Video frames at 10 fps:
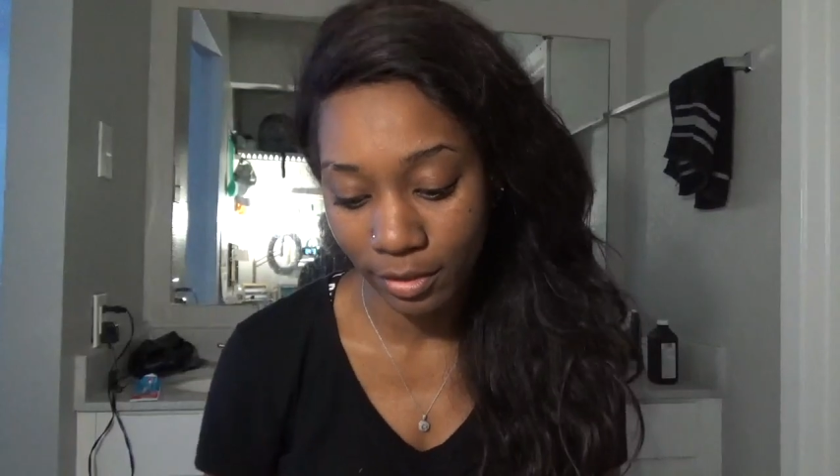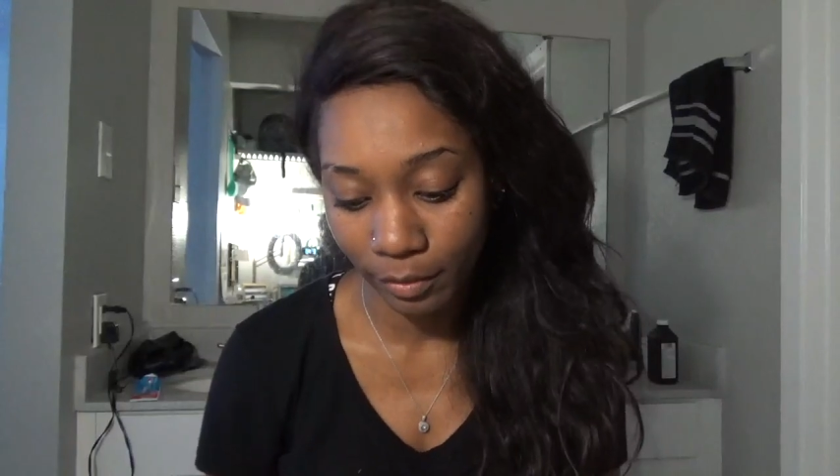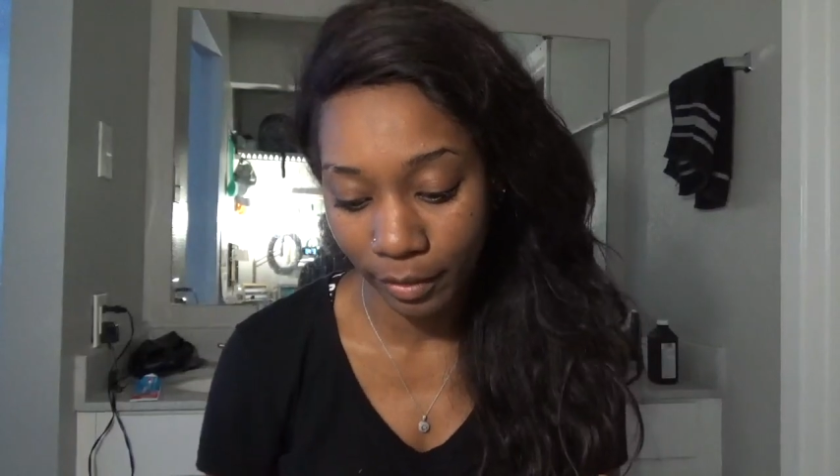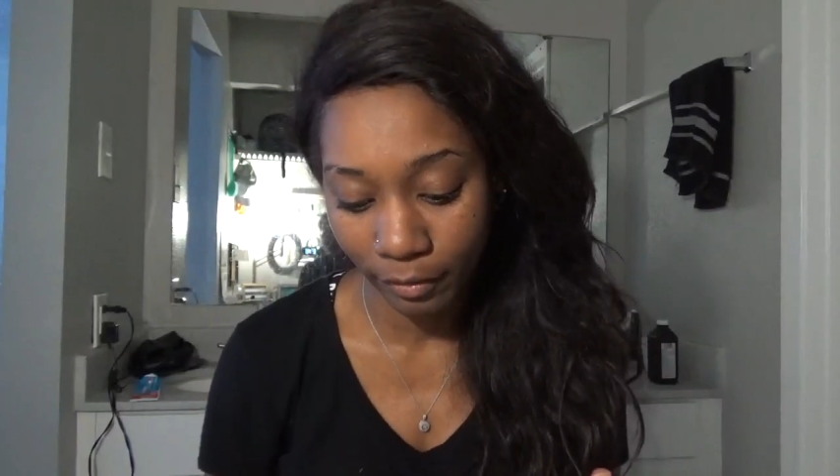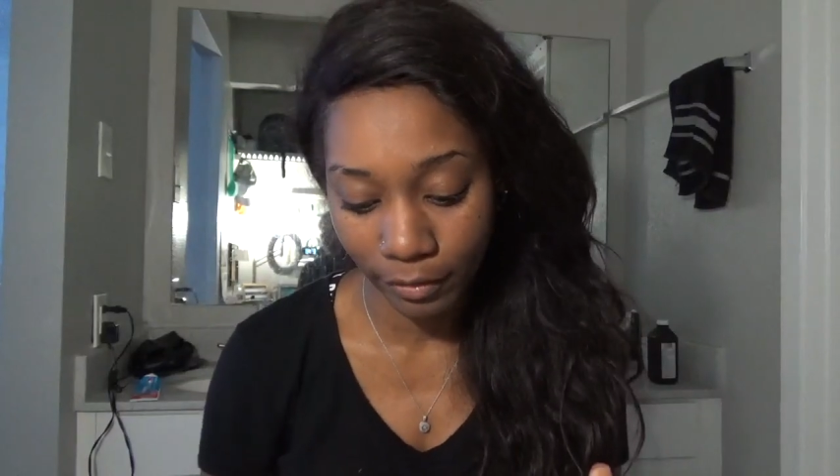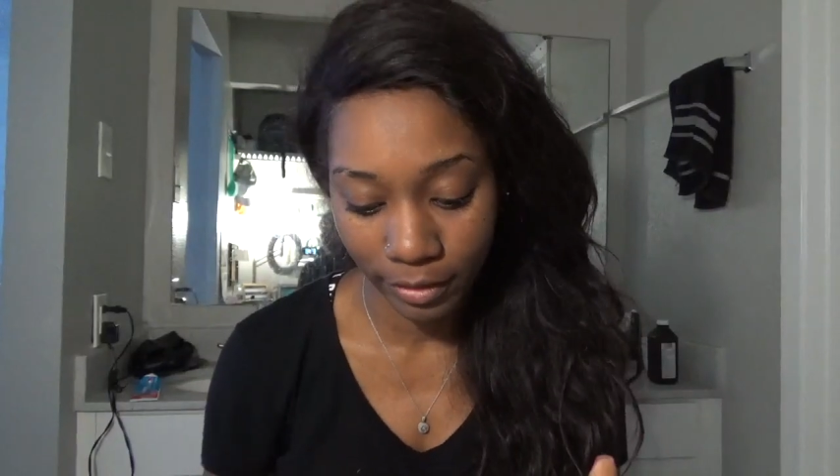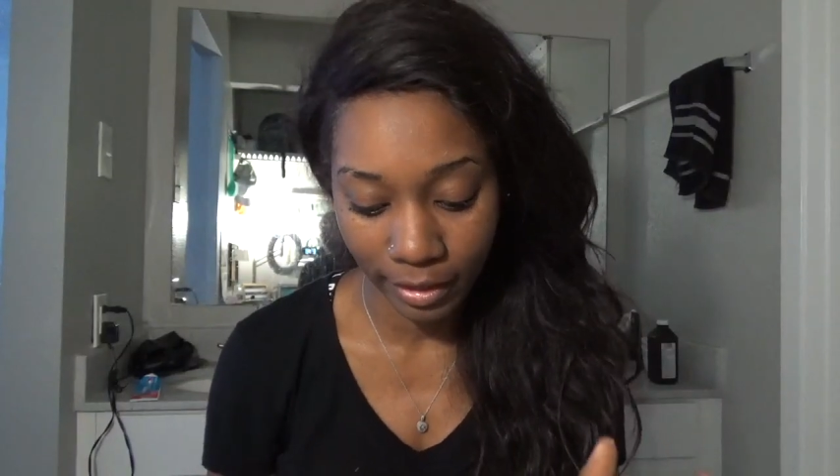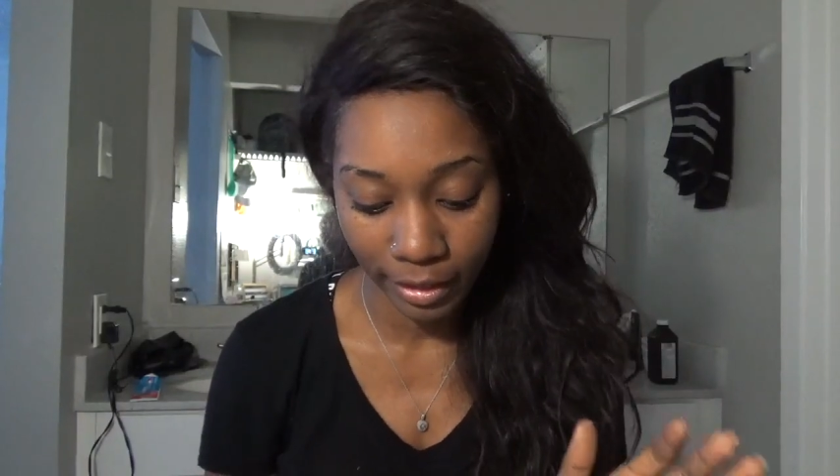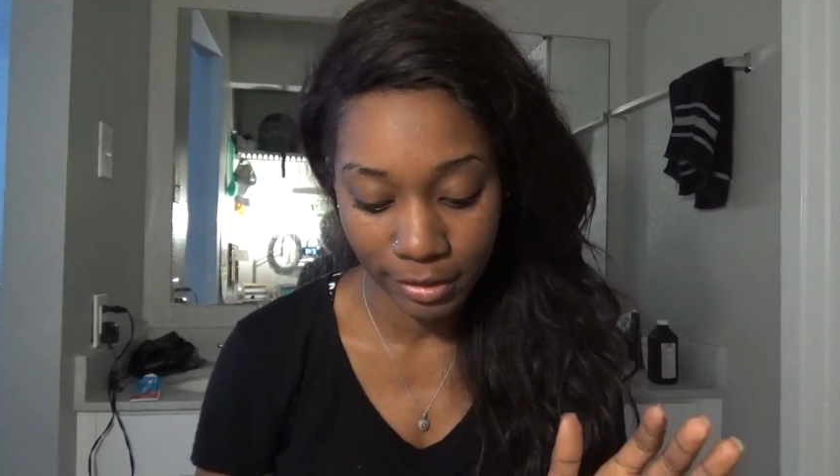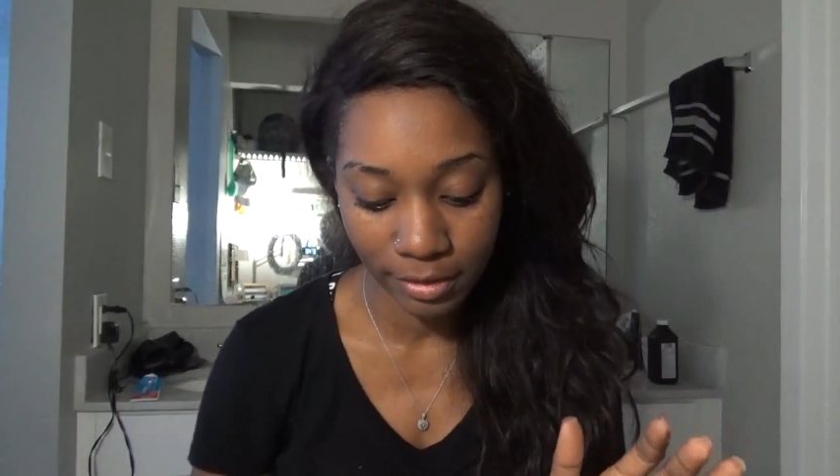or whatever the
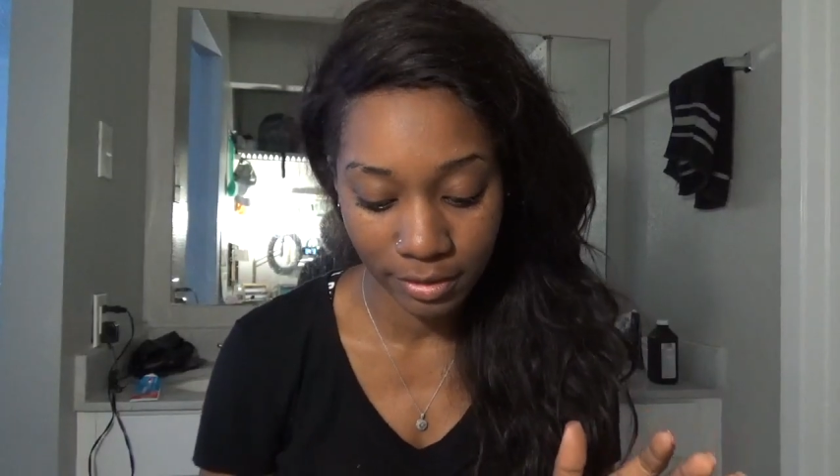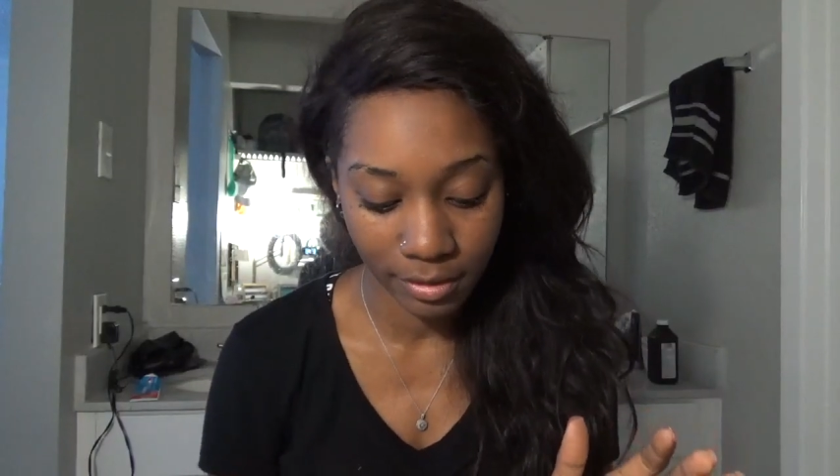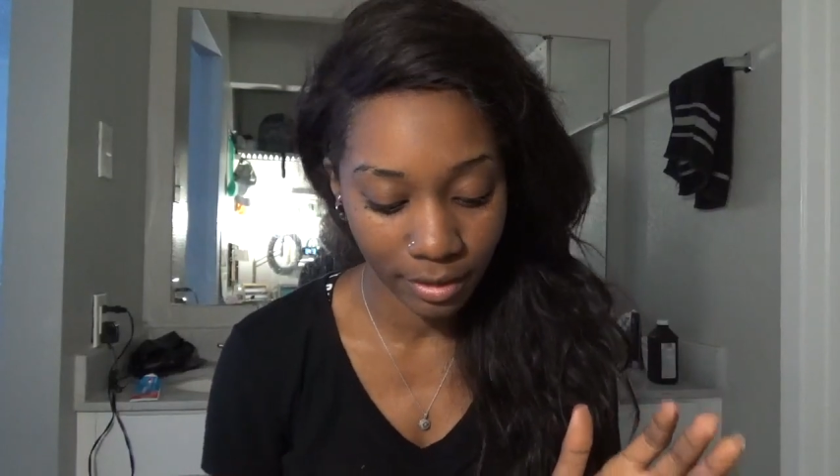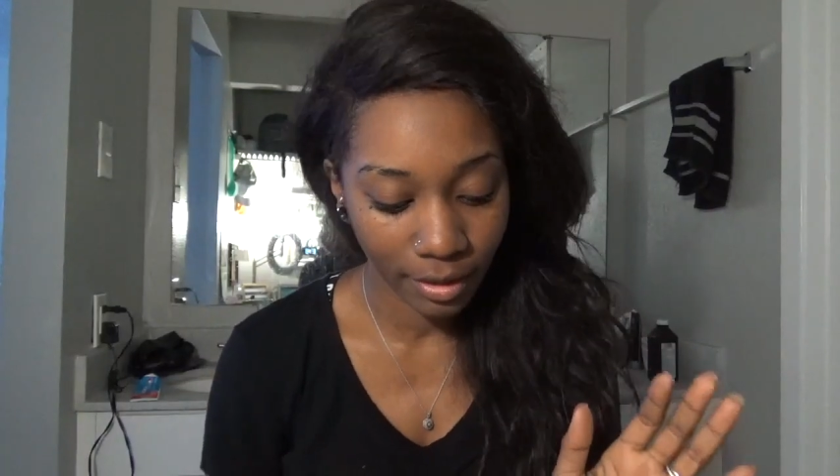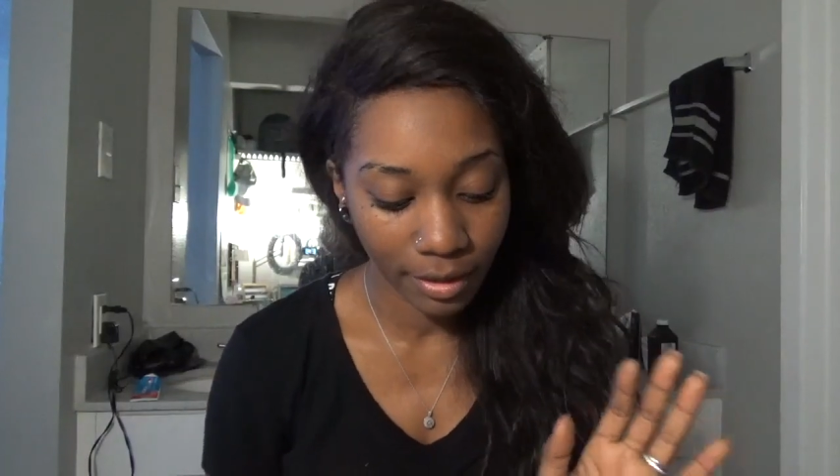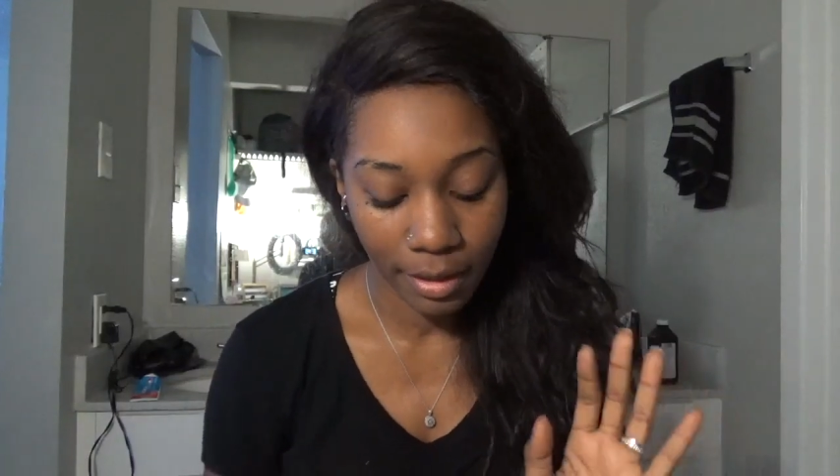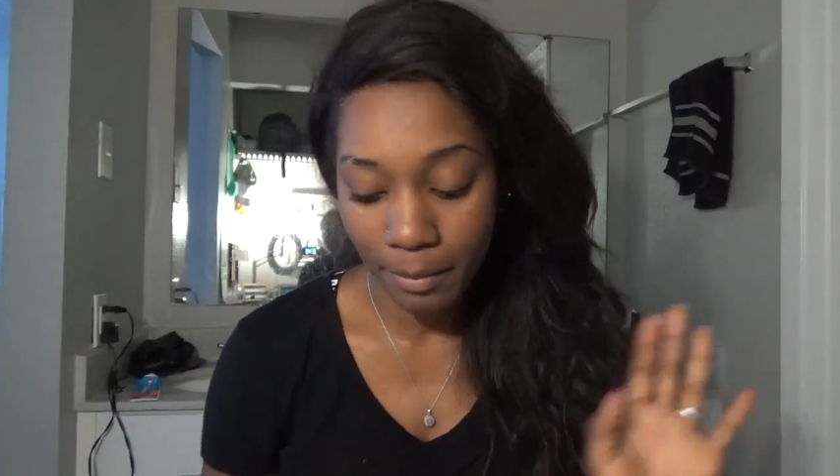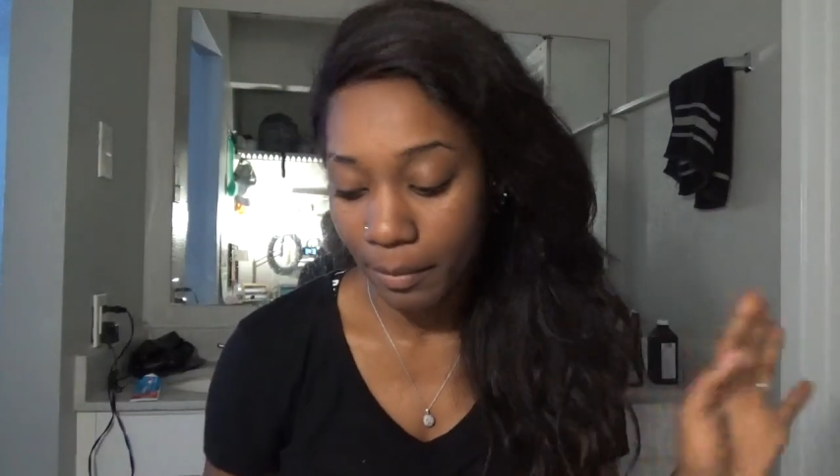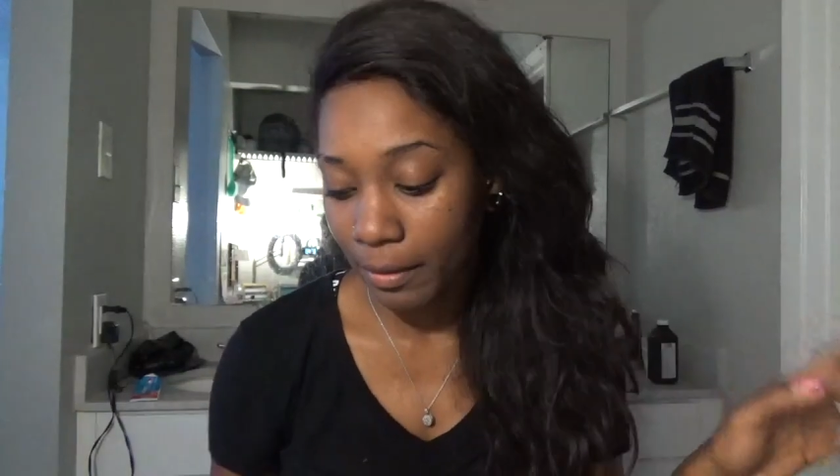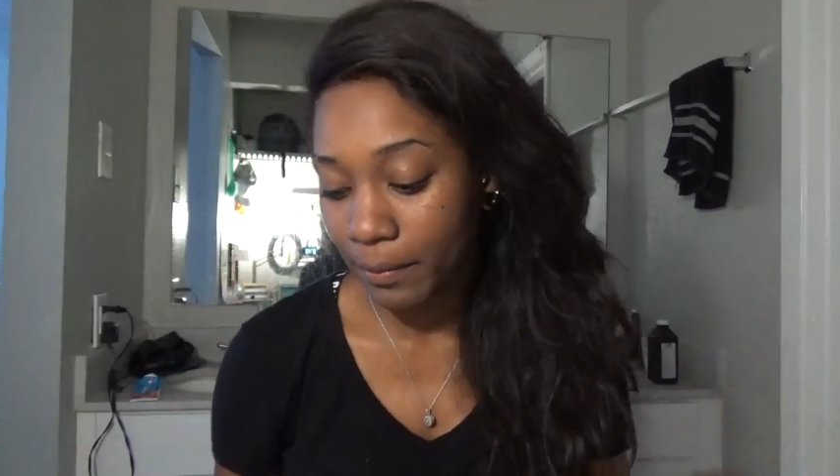case
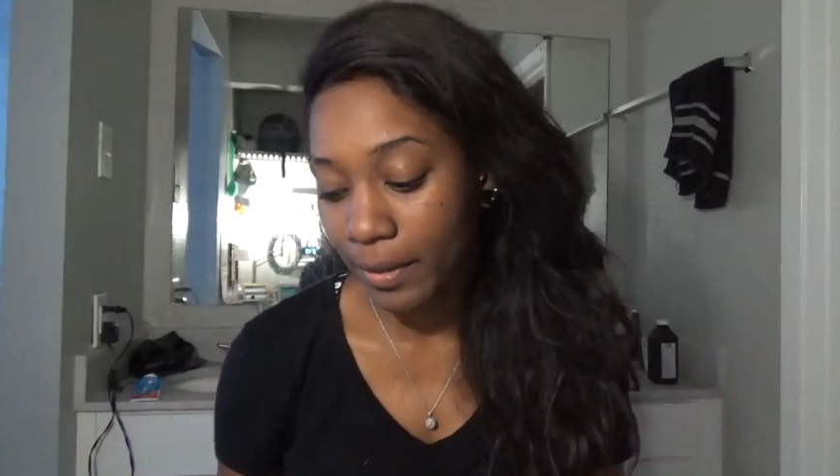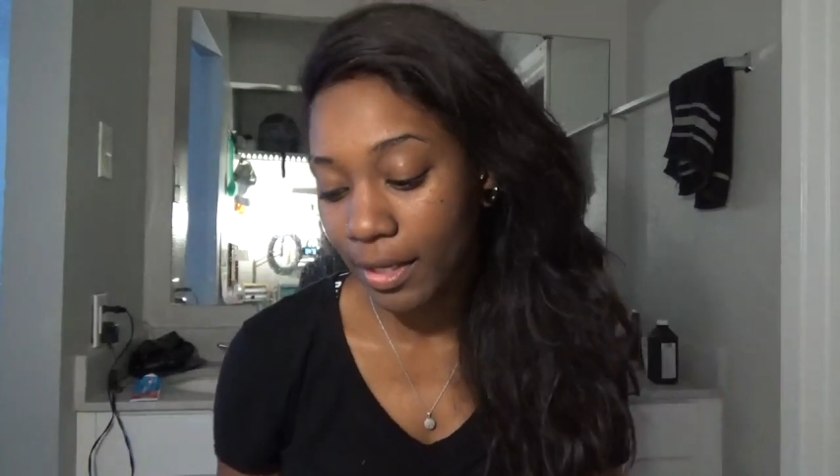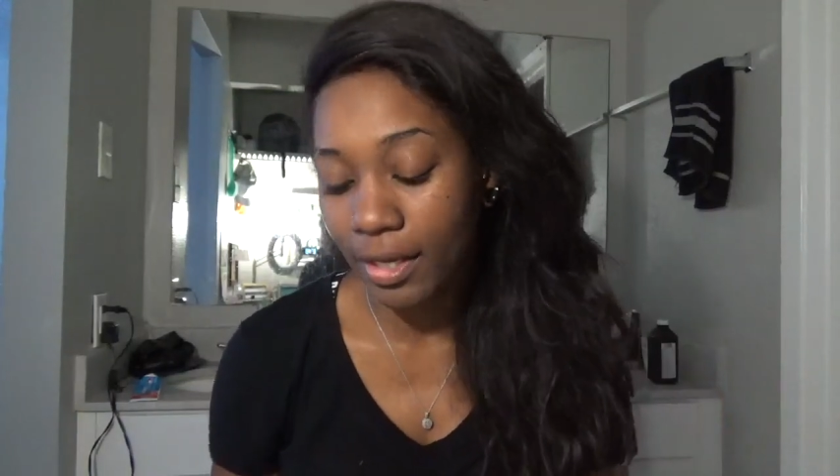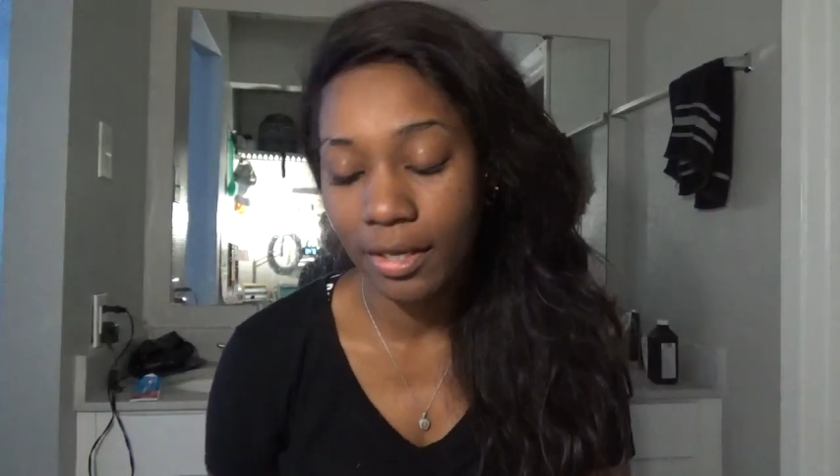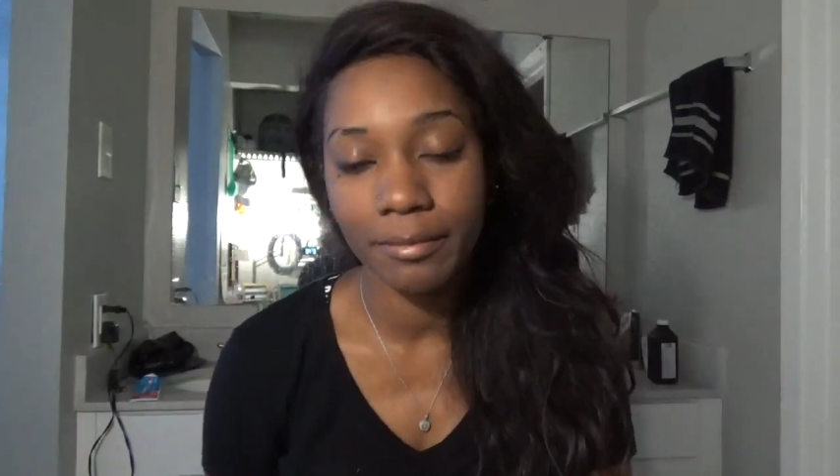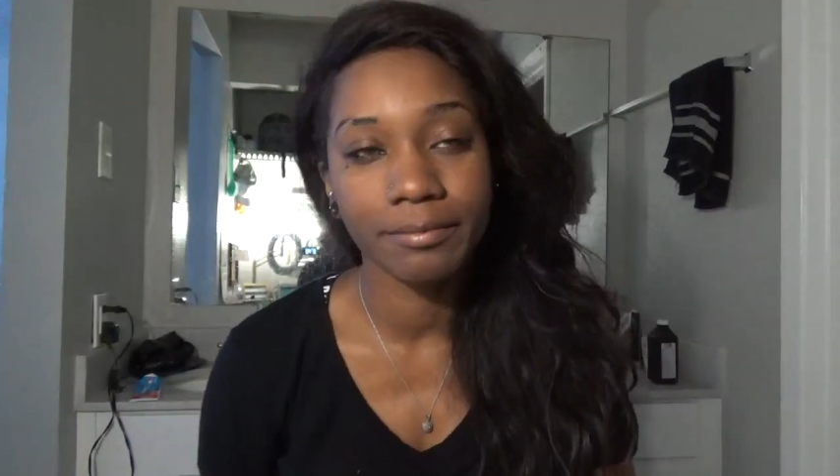may be.